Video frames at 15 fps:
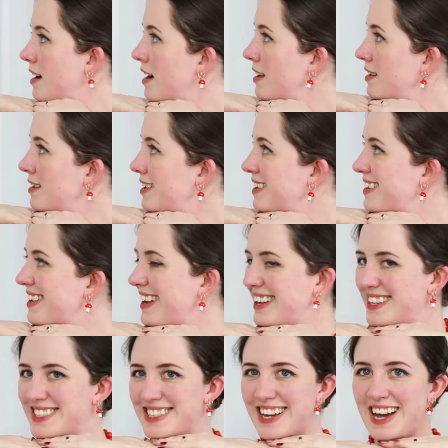done
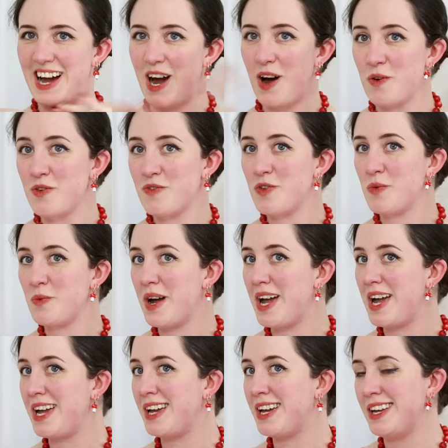and out of the
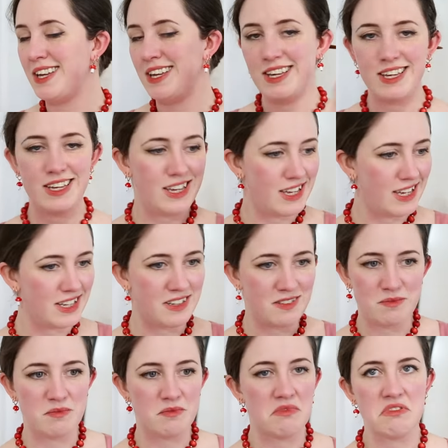way
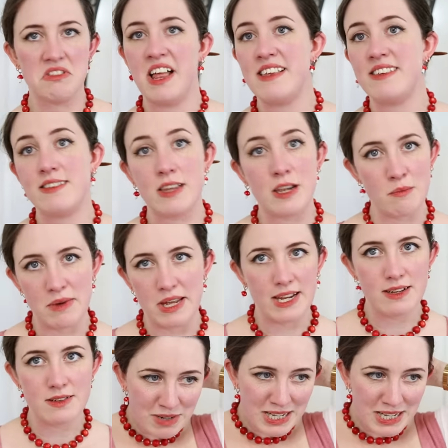in less than a minute.